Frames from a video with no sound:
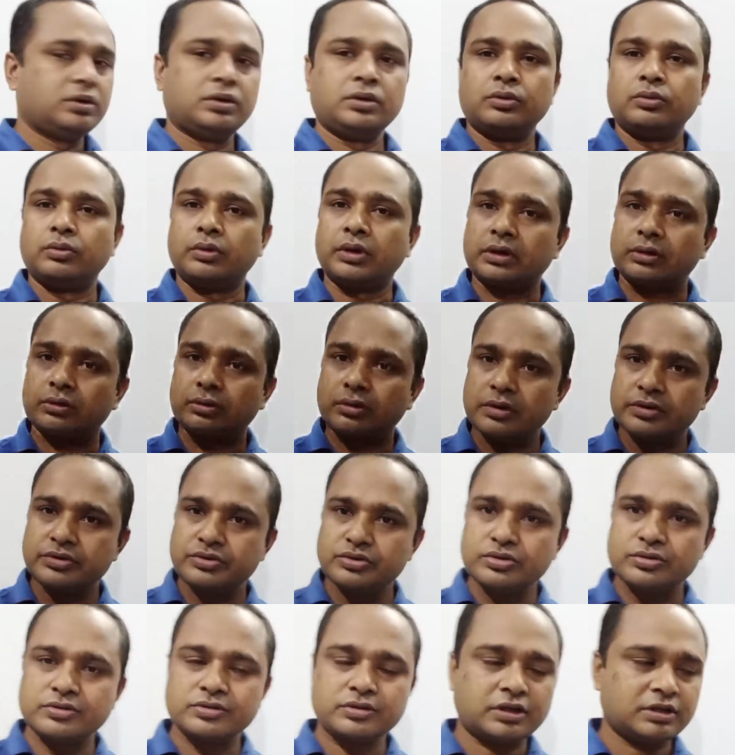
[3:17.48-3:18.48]
we are going
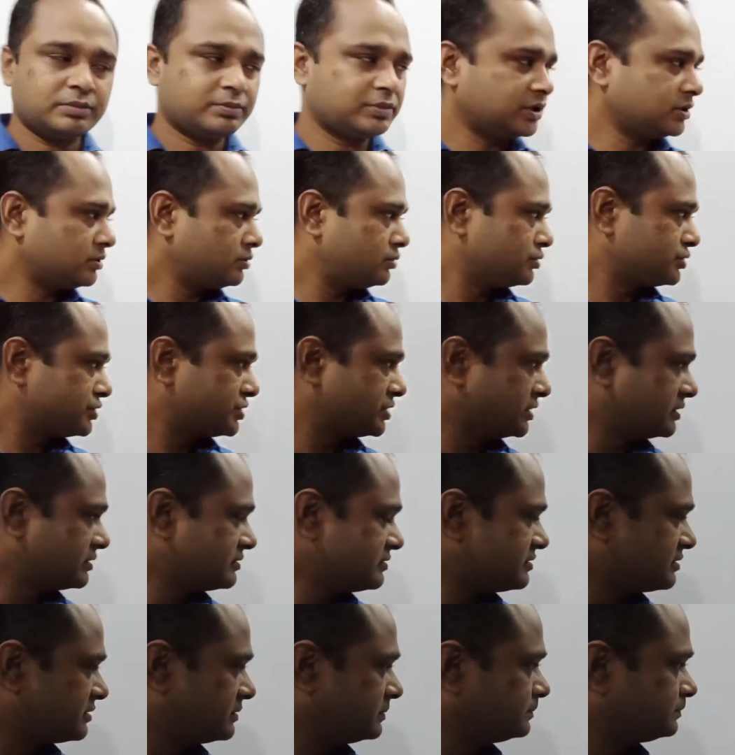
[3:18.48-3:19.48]
to solve the
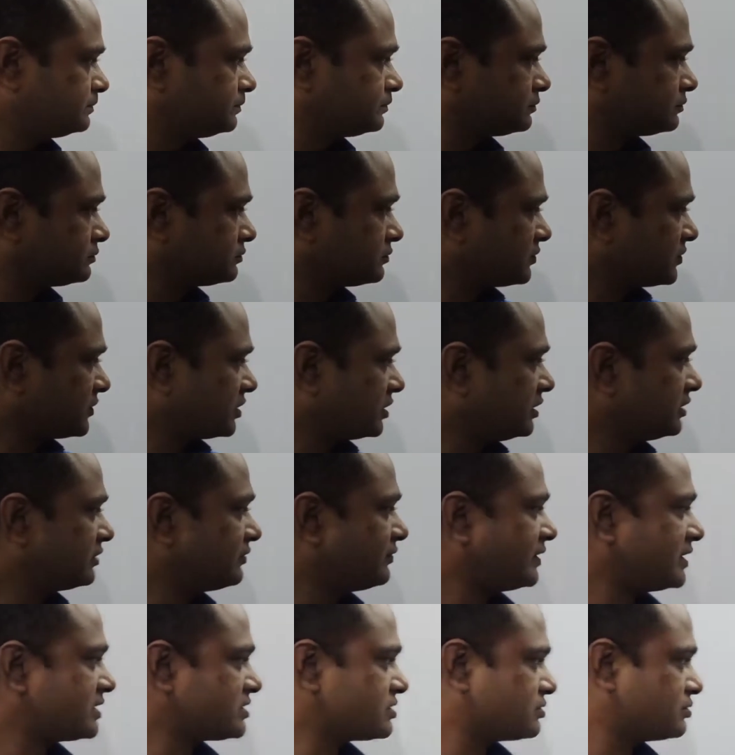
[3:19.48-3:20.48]
questions. In
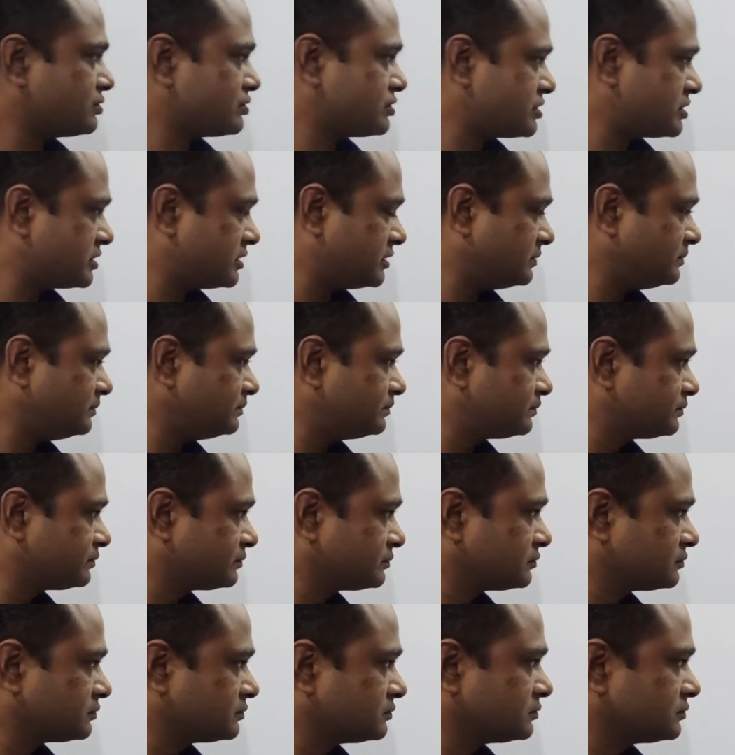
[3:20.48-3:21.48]
first question,
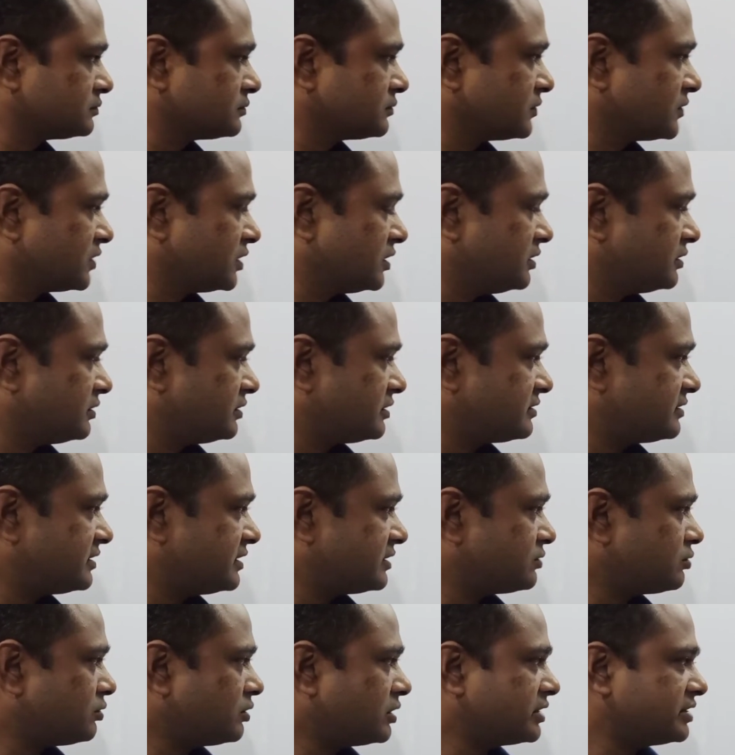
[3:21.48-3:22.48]
they
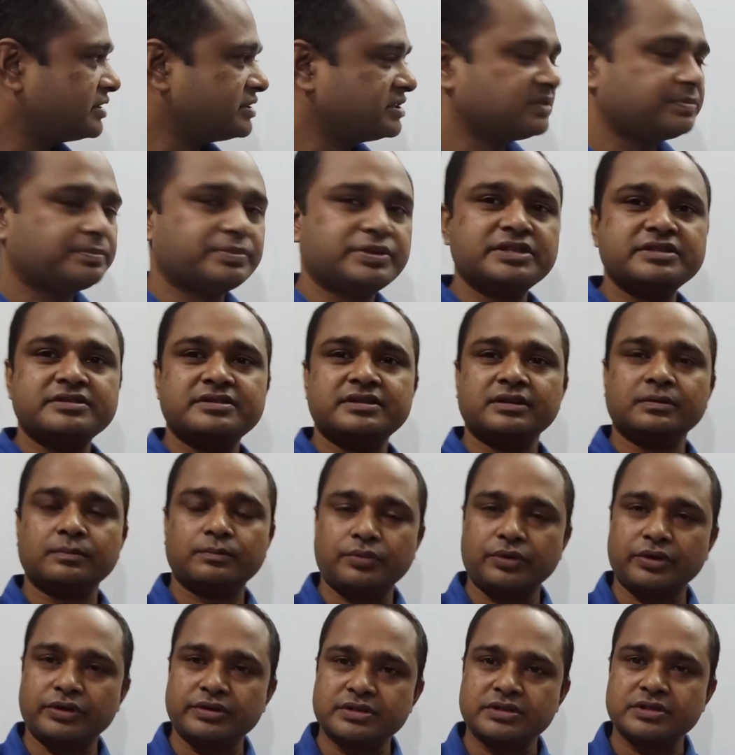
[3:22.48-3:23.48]
said what is freezing
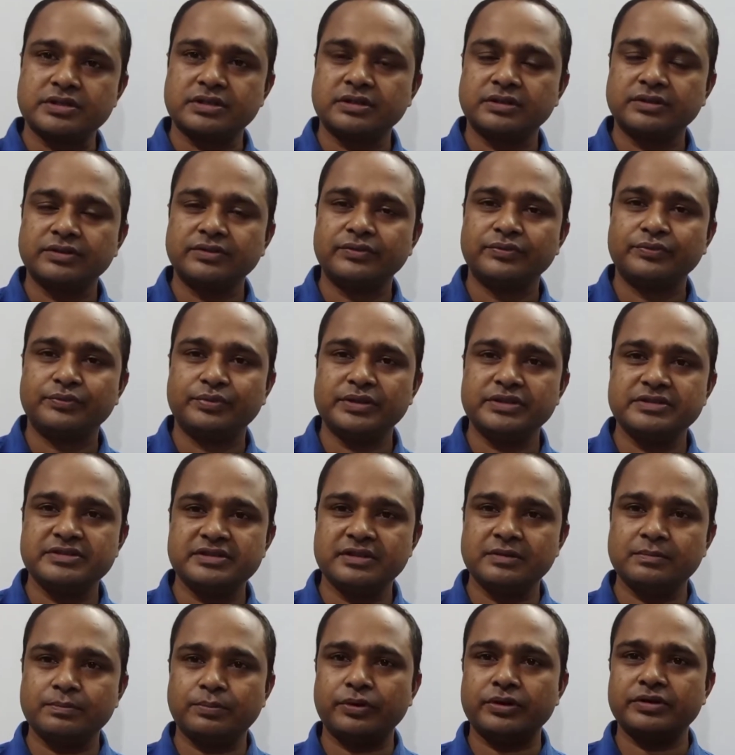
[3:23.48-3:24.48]
point?
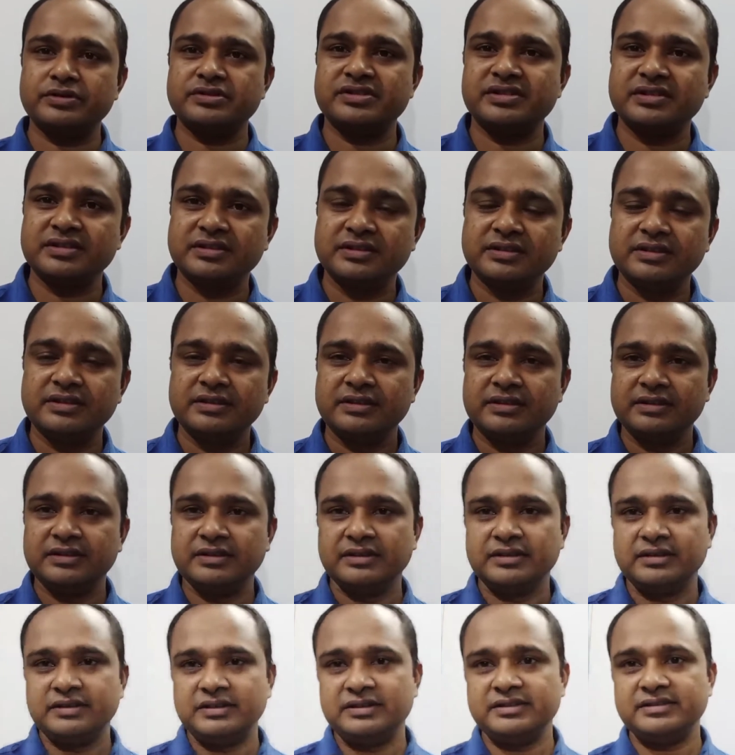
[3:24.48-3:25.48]
Freezing point
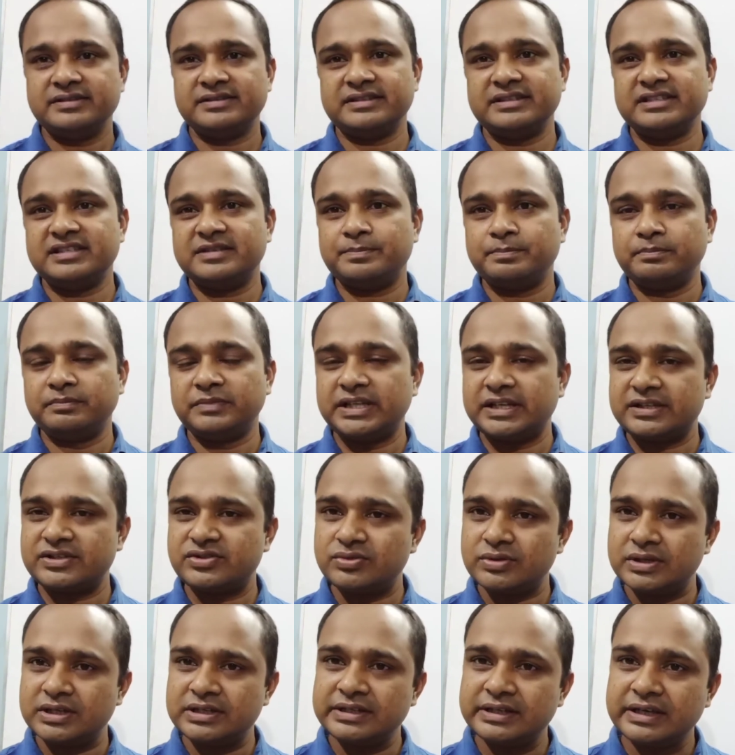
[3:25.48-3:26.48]
is
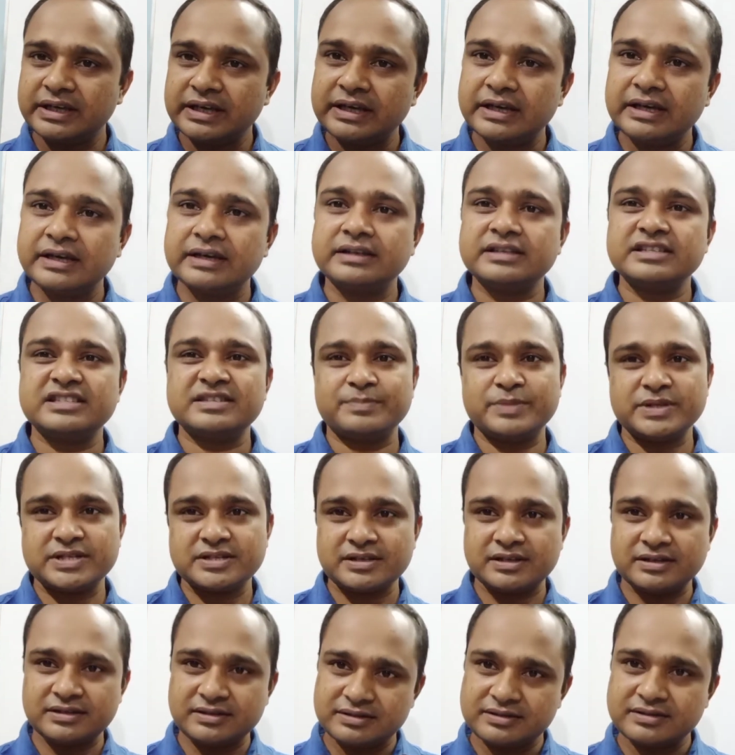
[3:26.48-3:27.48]
actually a
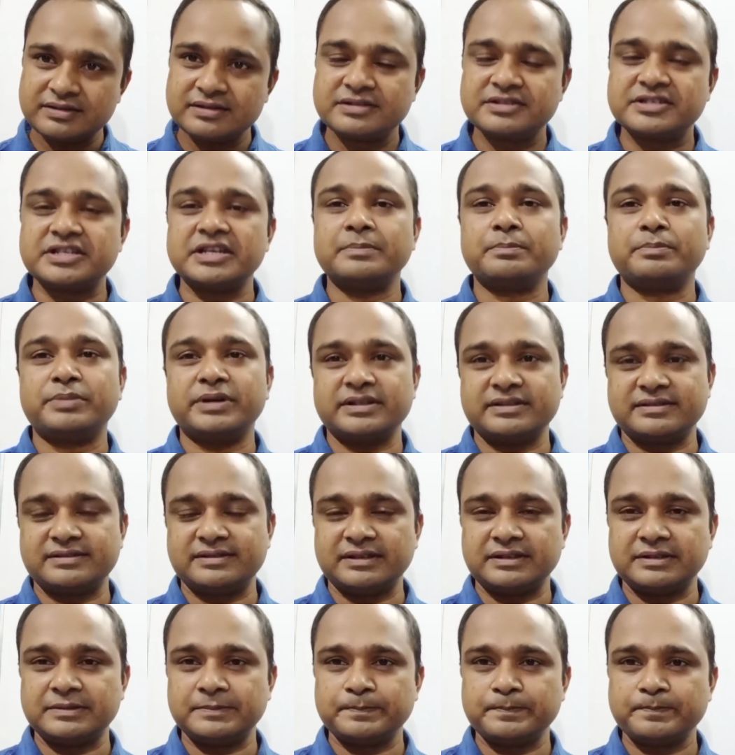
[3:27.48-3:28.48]
special temperature.